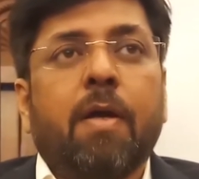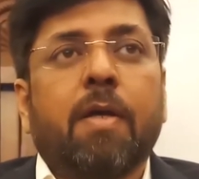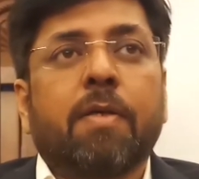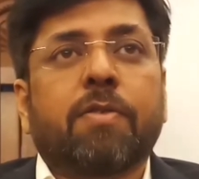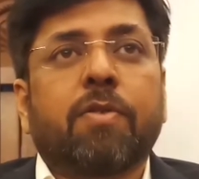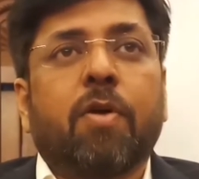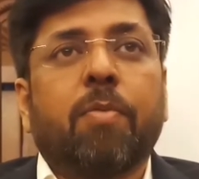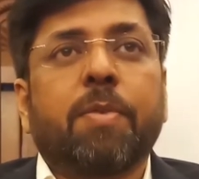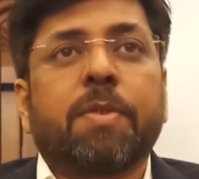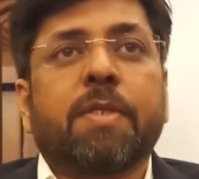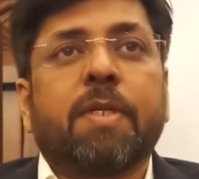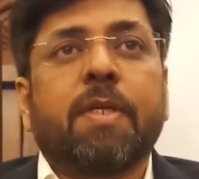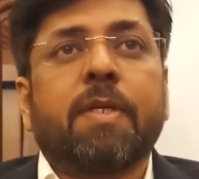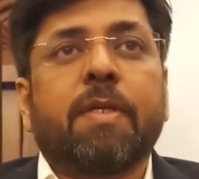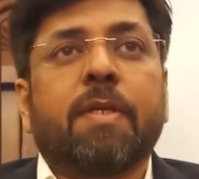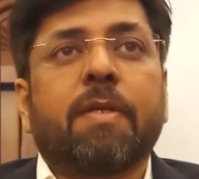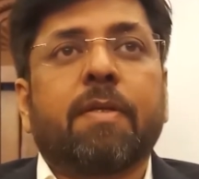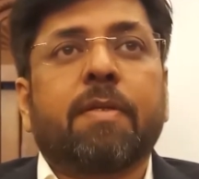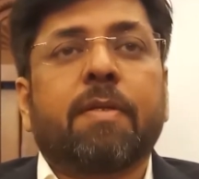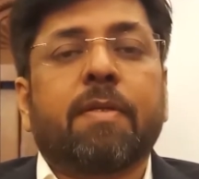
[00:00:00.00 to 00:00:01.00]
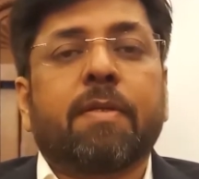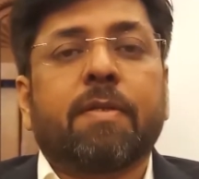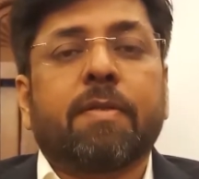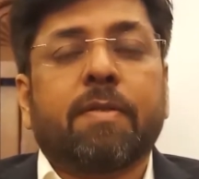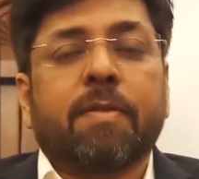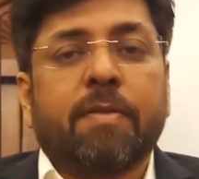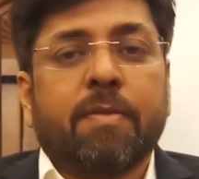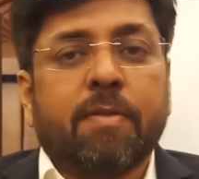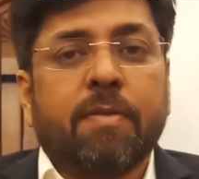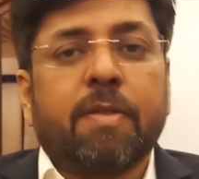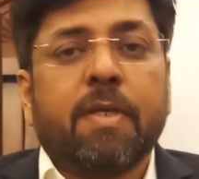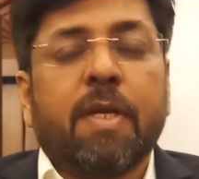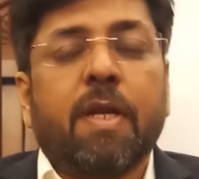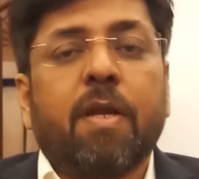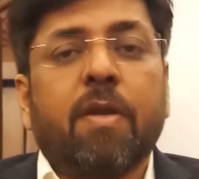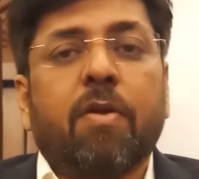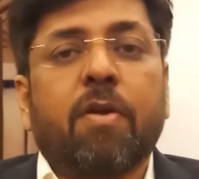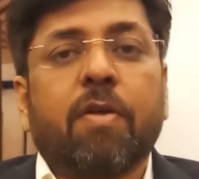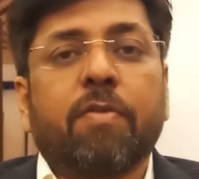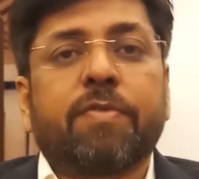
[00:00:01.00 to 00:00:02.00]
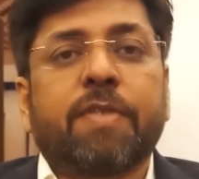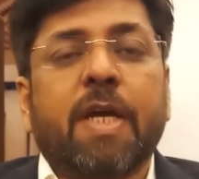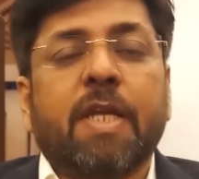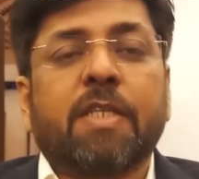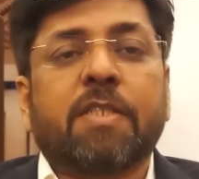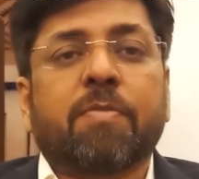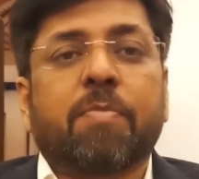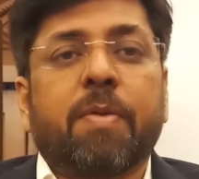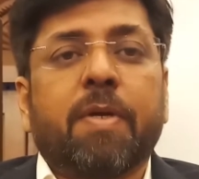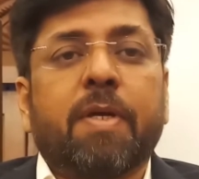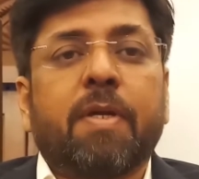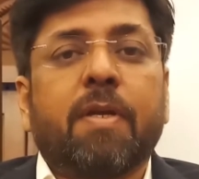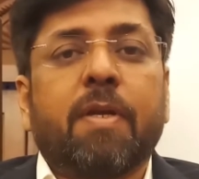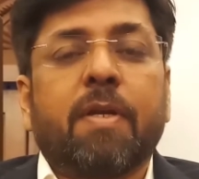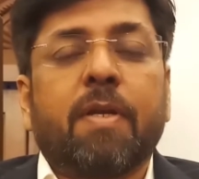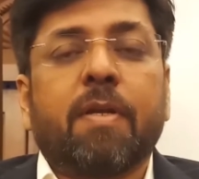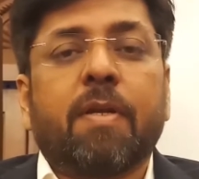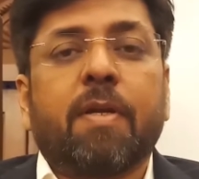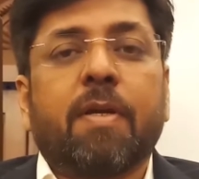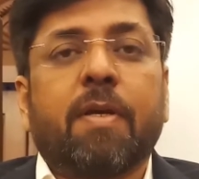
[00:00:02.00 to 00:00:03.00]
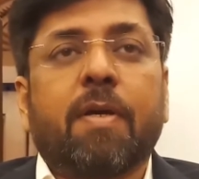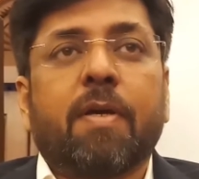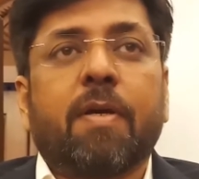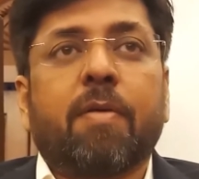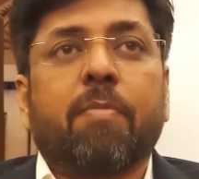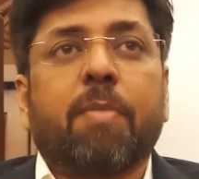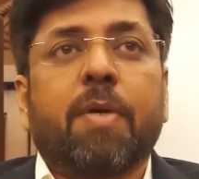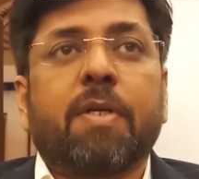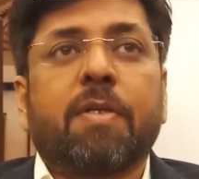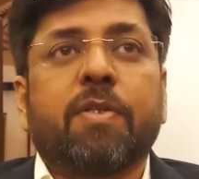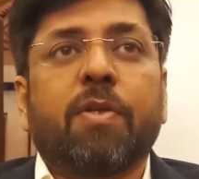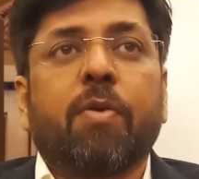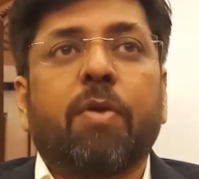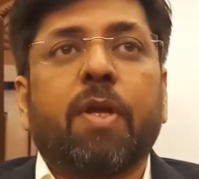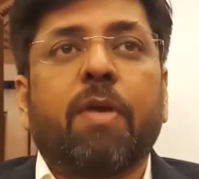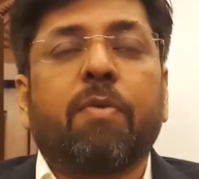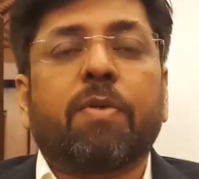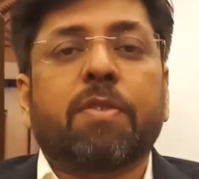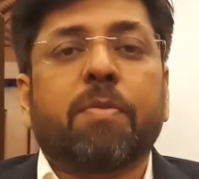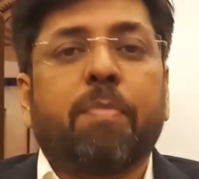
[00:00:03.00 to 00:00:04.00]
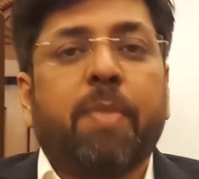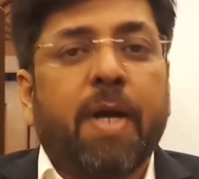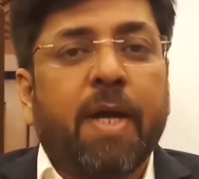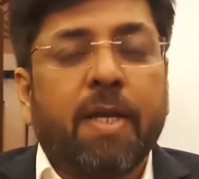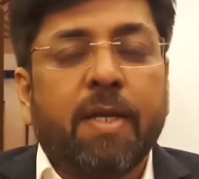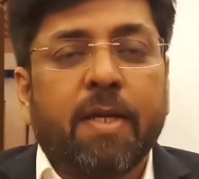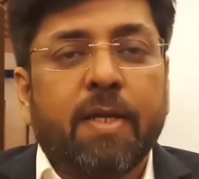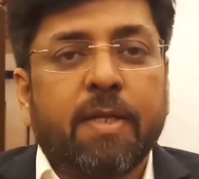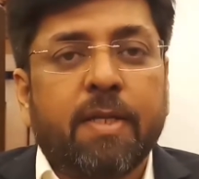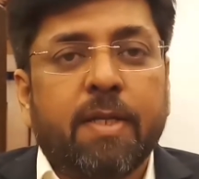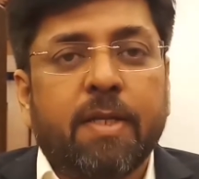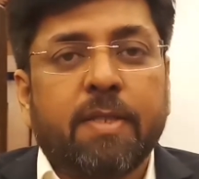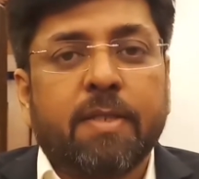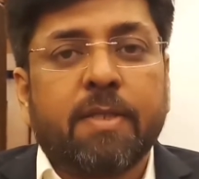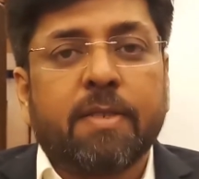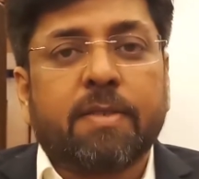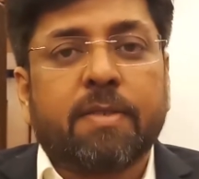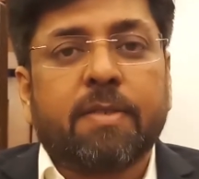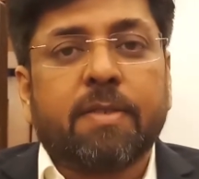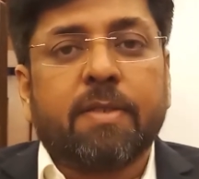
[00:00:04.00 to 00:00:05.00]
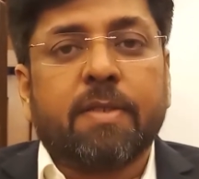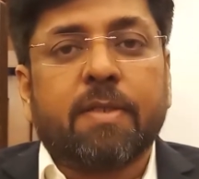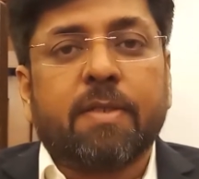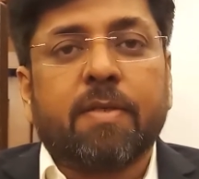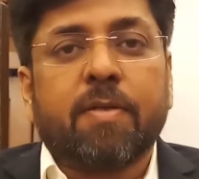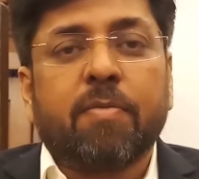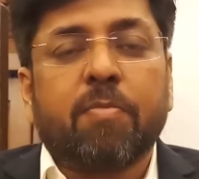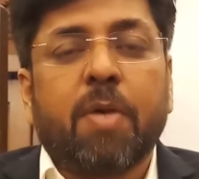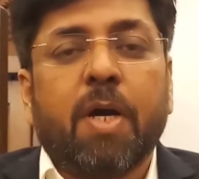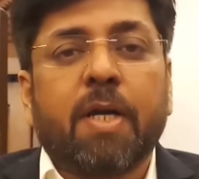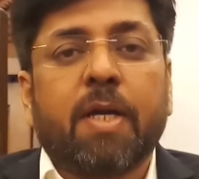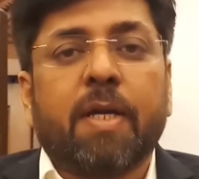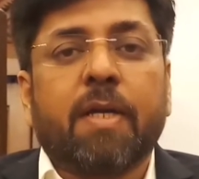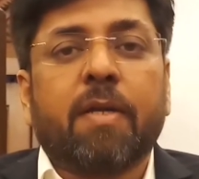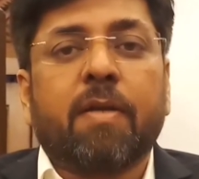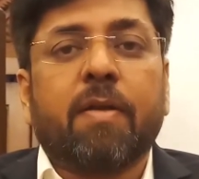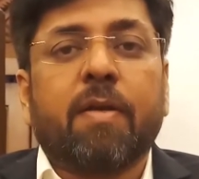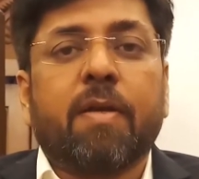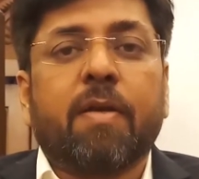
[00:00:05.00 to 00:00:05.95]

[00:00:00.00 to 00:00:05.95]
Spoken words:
So obviously there are a lot of Chinese players, and but GionE was a pioneer in this market.